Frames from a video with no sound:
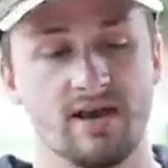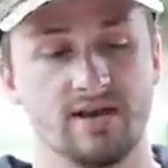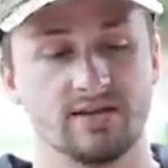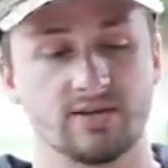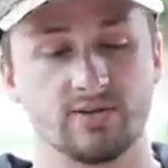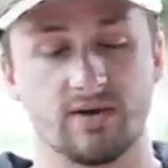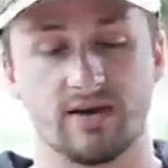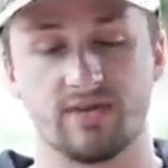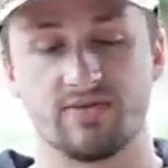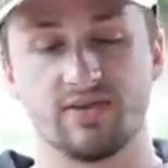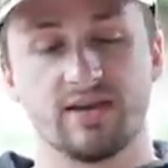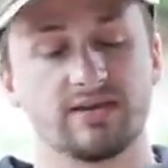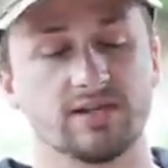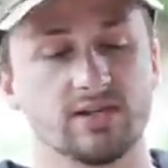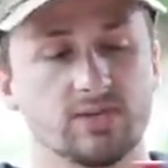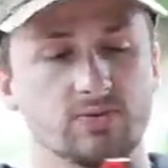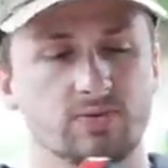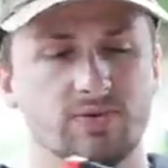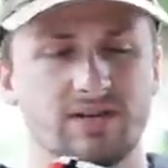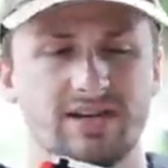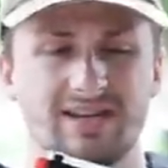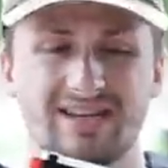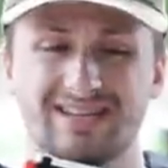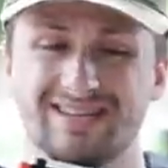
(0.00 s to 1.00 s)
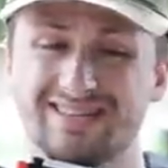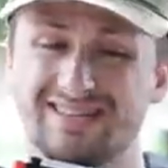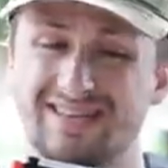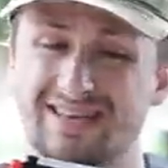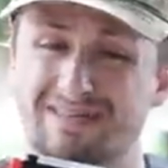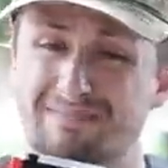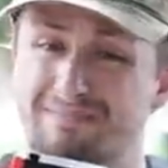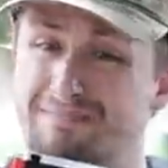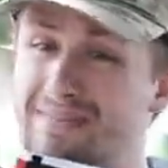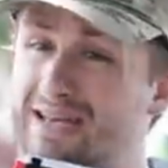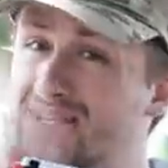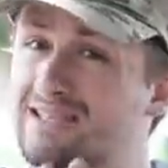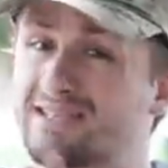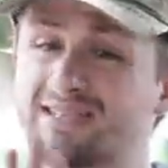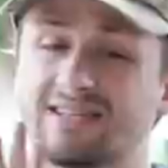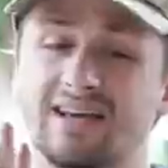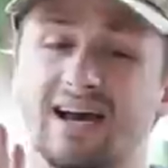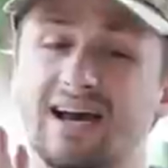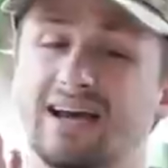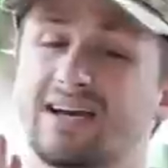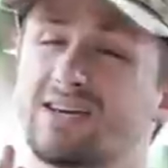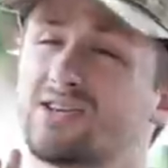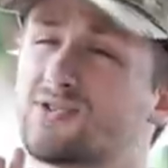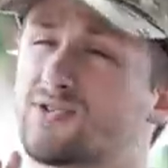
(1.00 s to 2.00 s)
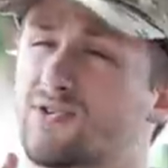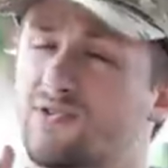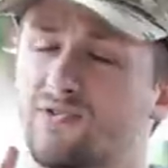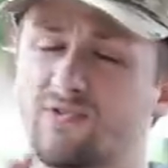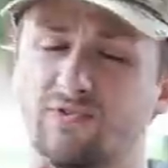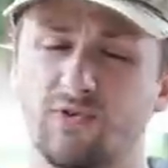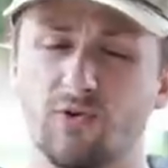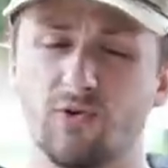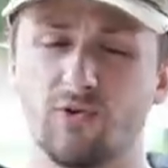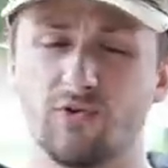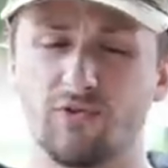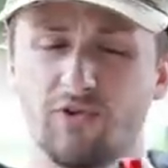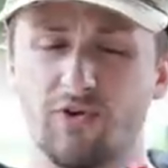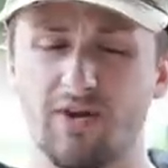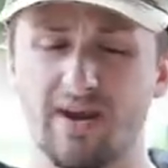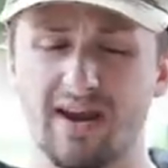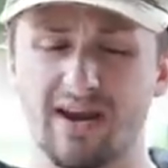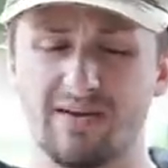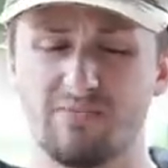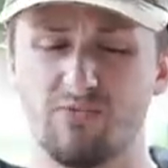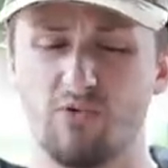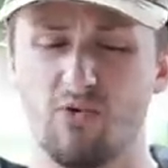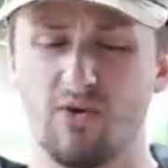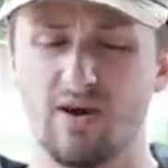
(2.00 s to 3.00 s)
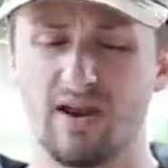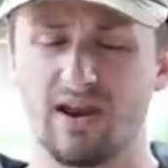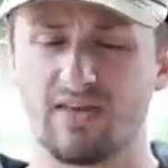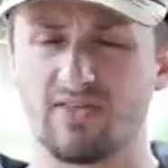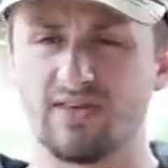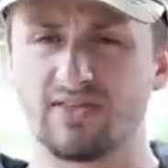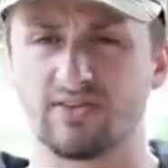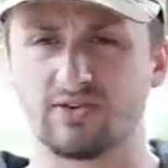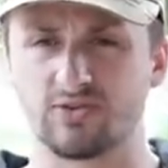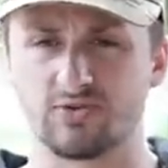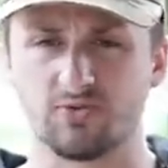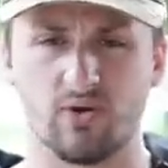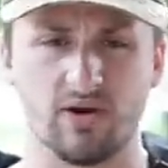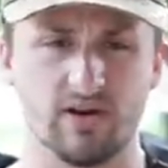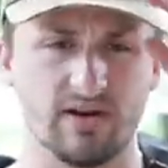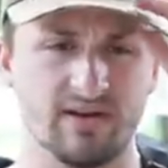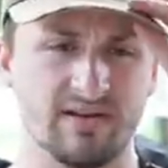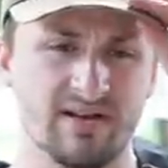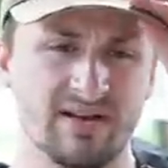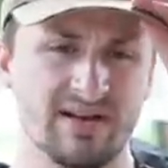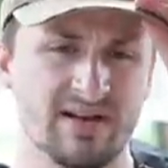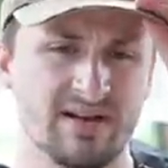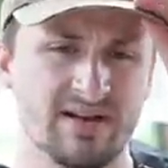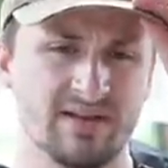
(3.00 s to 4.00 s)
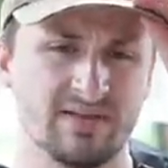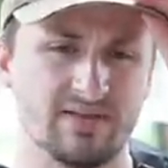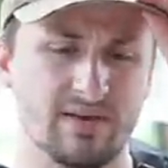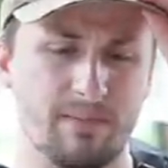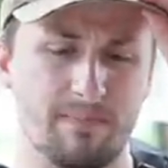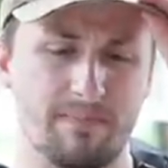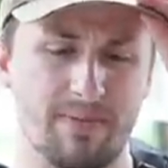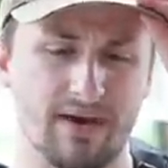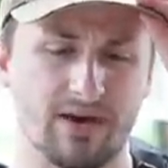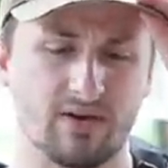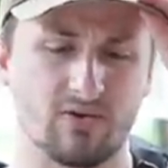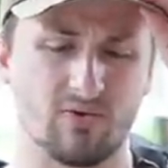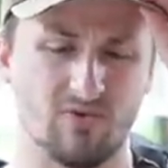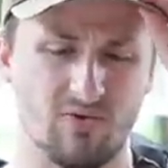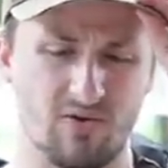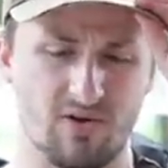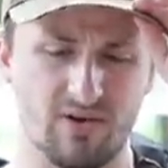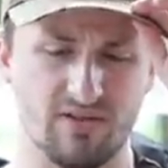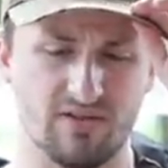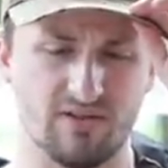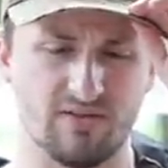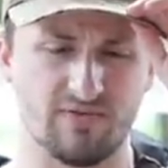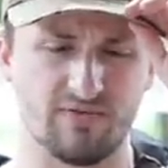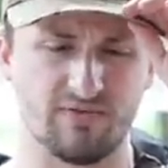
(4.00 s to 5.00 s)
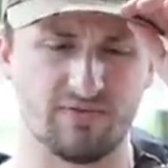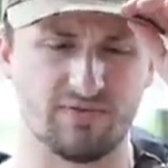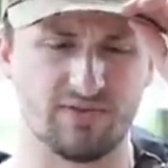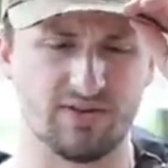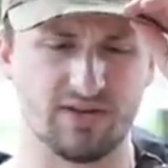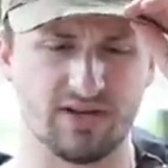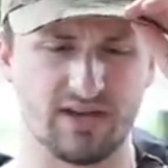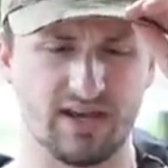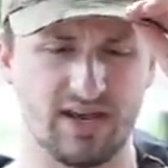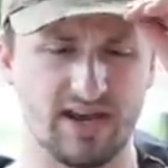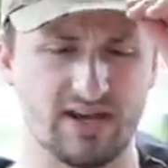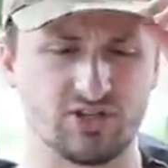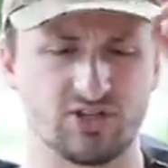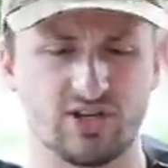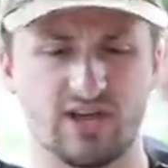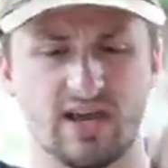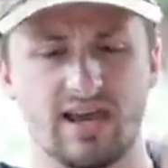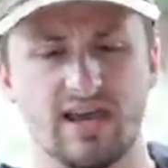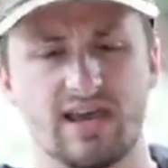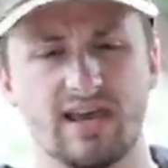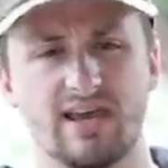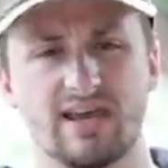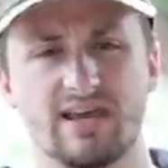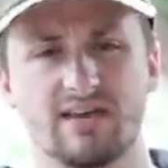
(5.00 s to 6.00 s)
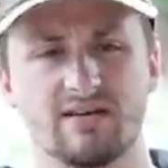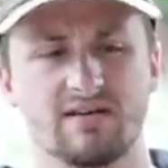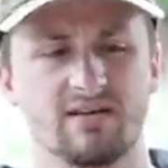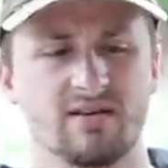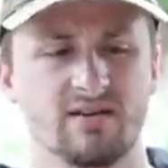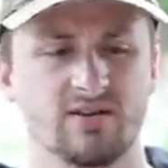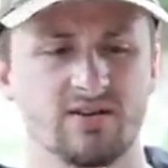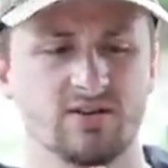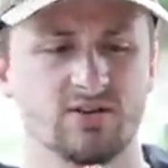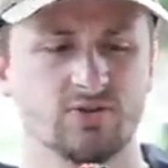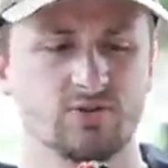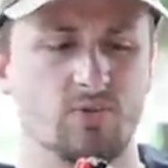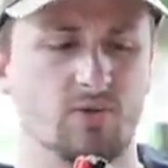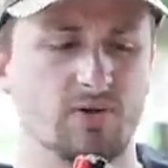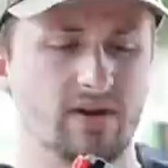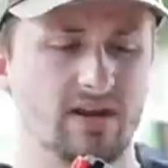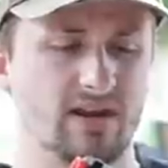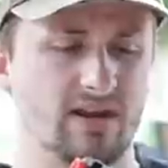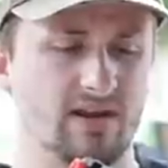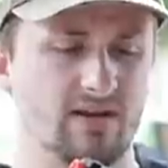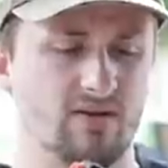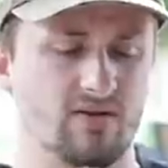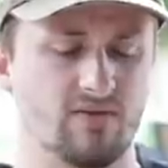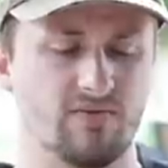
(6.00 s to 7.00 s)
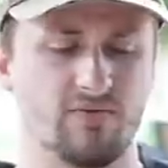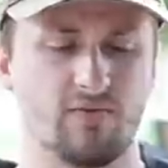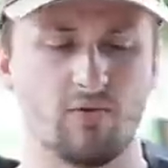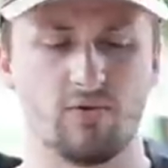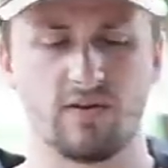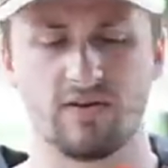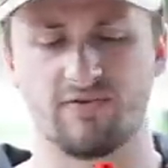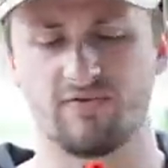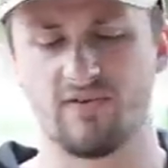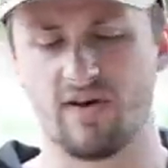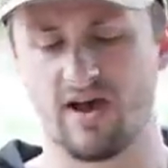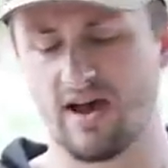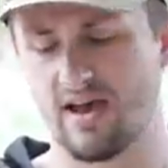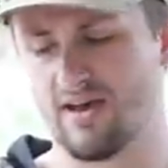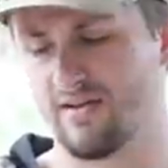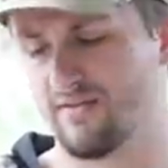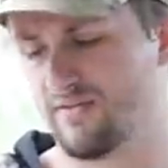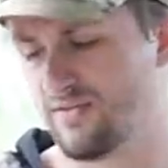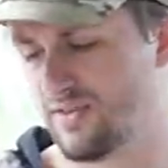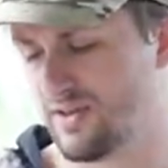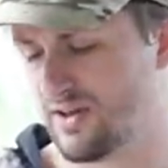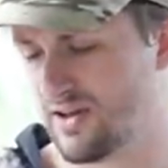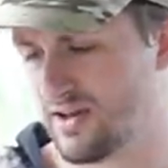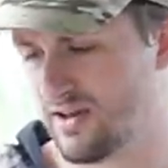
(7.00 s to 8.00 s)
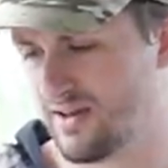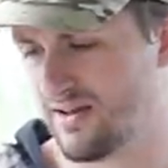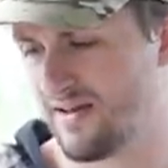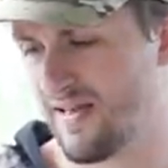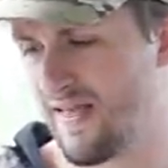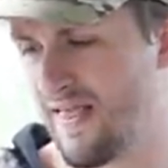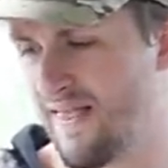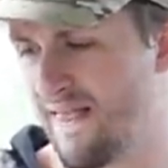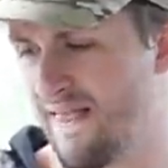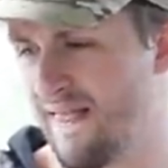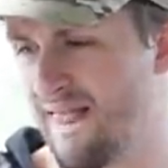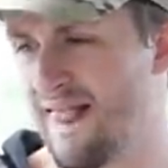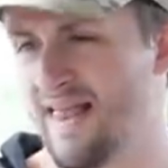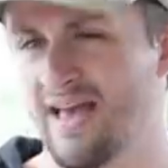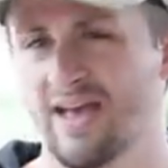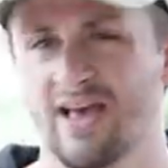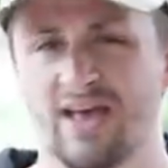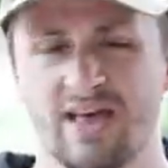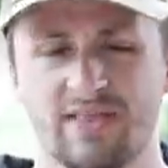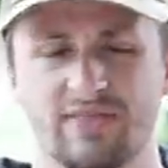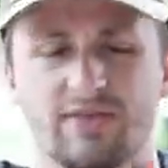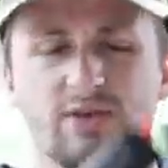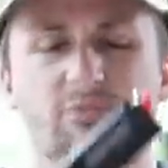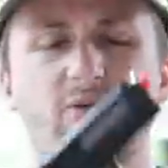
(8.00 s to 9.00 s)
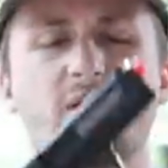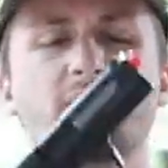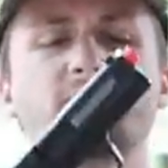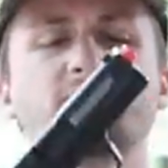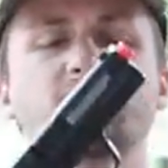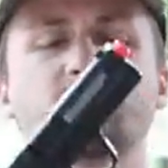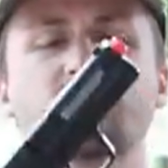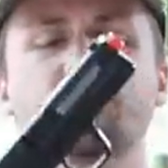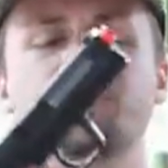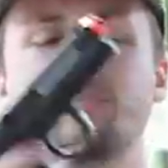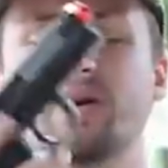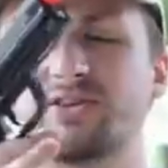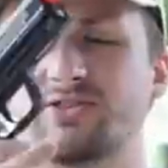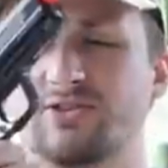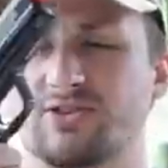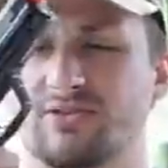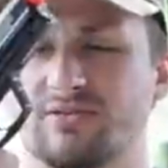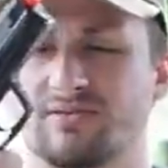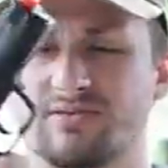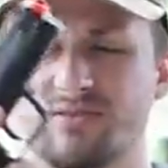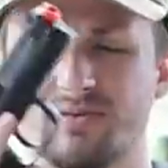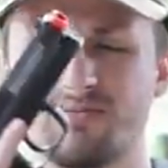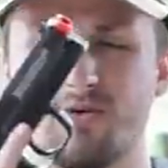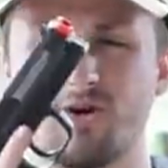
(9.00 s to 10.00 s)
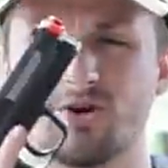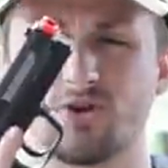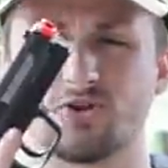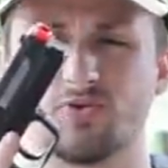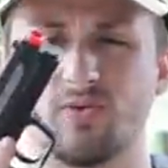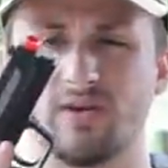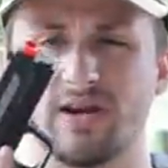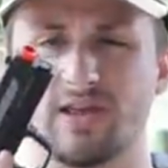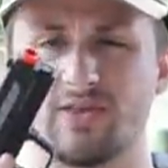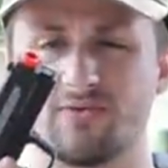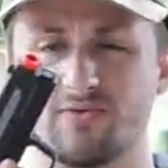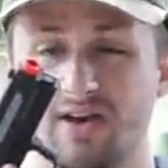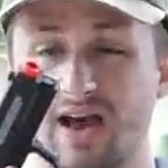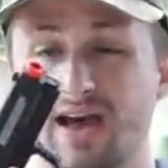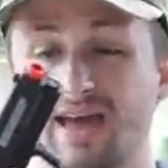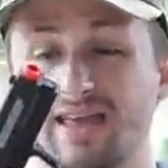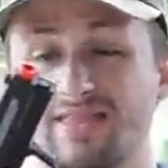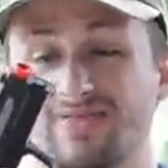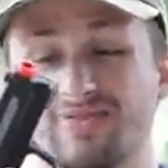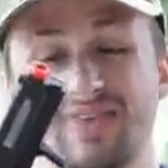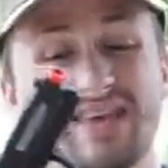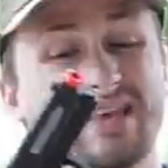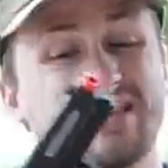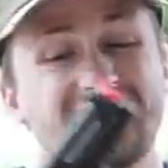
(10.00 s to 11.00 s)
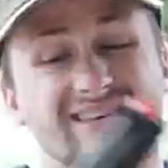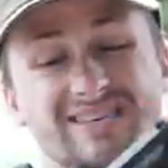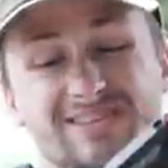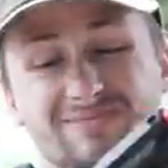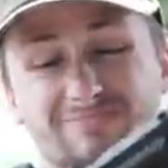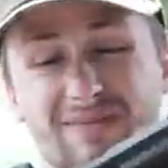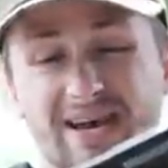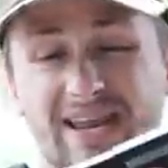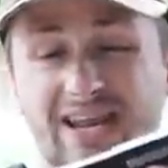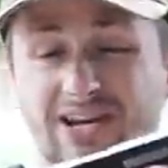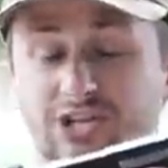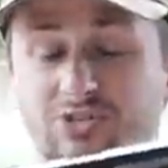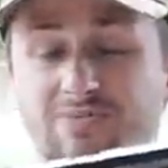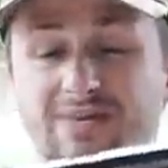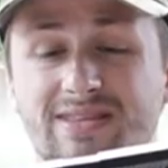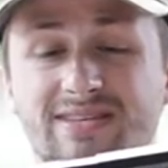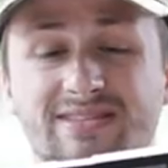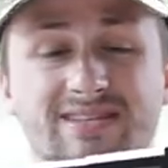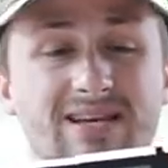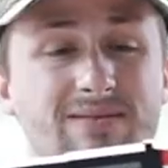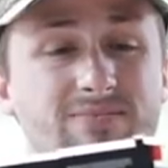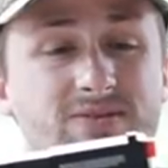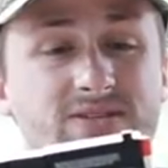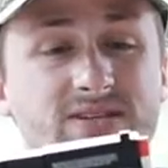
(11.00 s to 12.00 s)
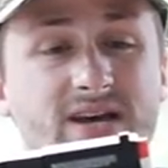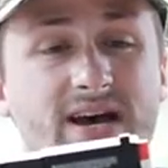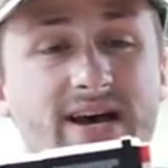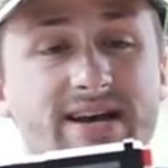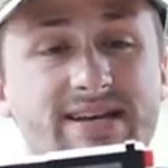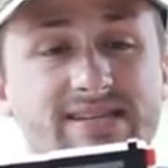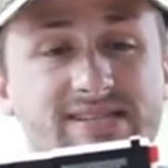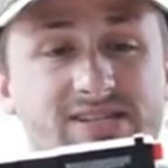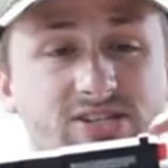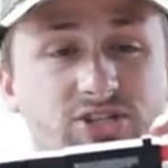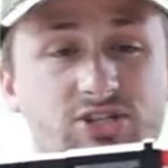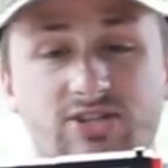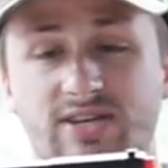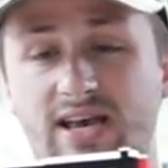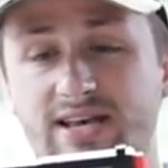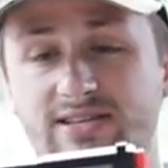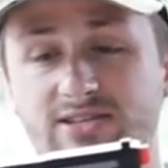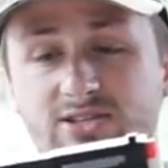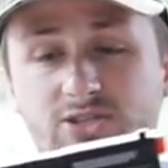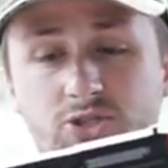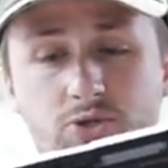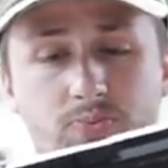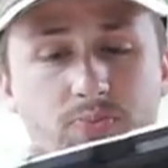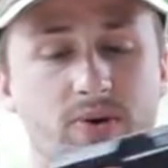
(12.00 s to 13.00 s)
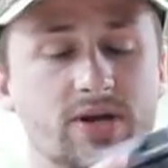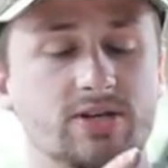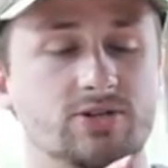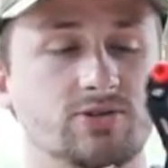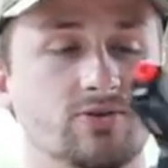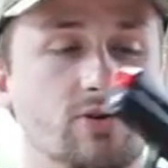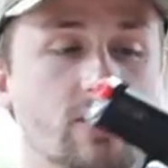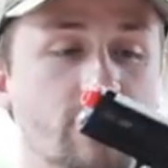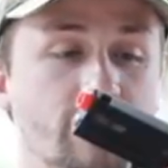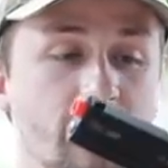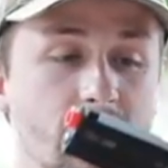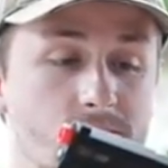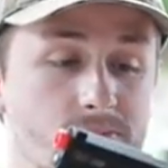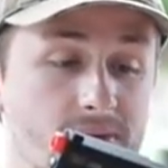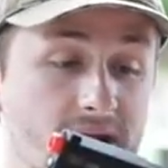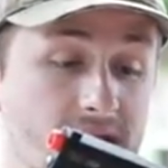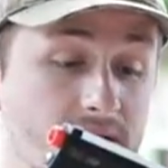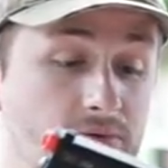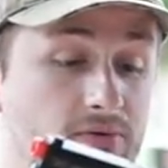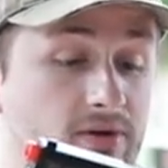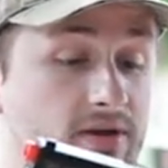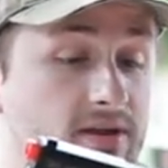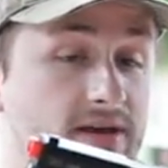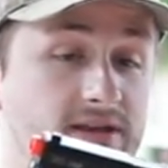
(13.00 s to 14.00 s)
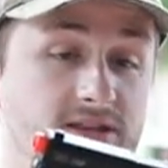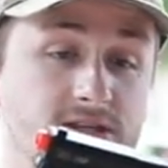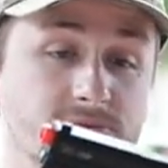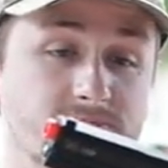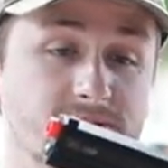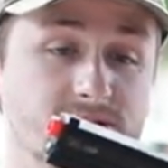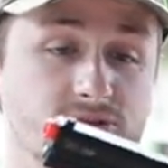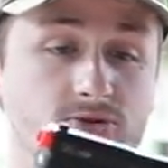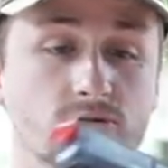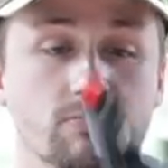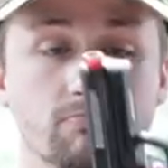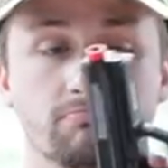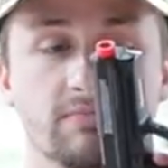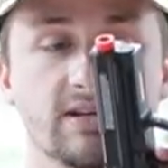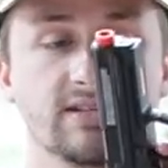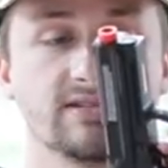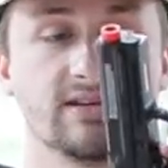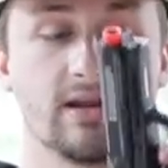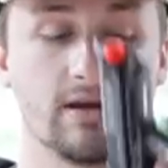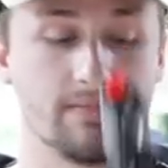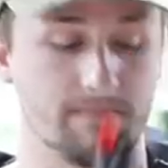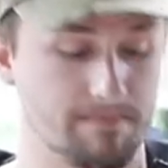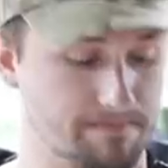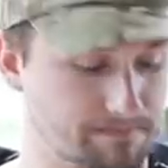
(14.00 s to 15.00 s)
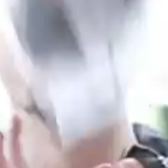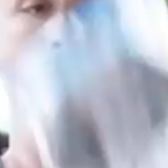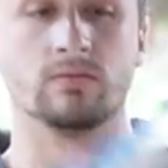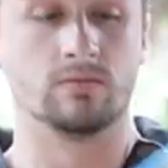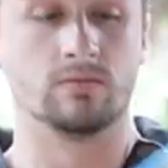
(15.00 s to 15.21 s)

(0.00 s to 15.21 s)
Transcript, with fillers: So I think this one is the mid-size or full frame one. I think there's one, the bigger one, the, the HK 20 or 45, the the one with the suppressor, the Mark 23. I think these might actually be the same size. It just has a suppressor on there, but I really like this pistol. Nice setup.